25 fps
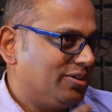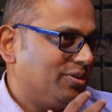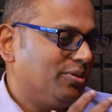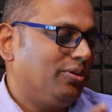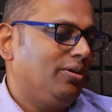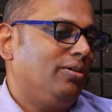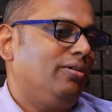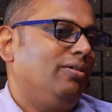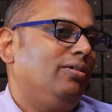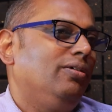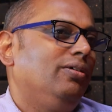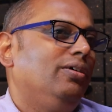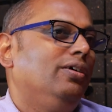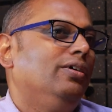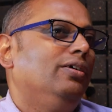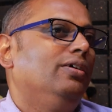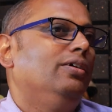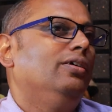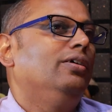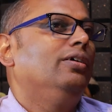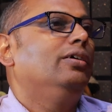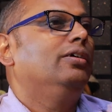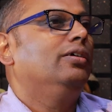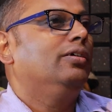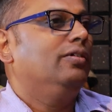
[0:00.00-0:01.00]
So
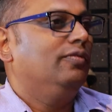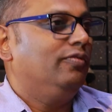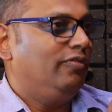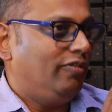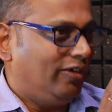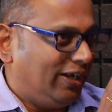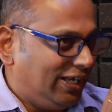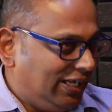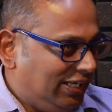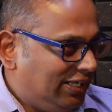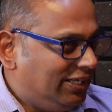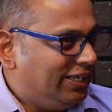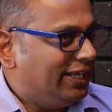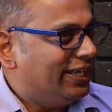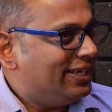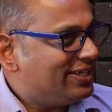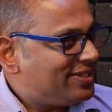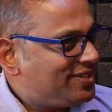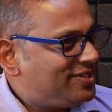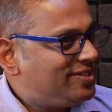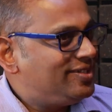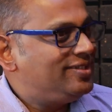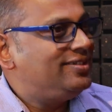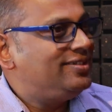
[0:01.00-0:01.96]
while yes,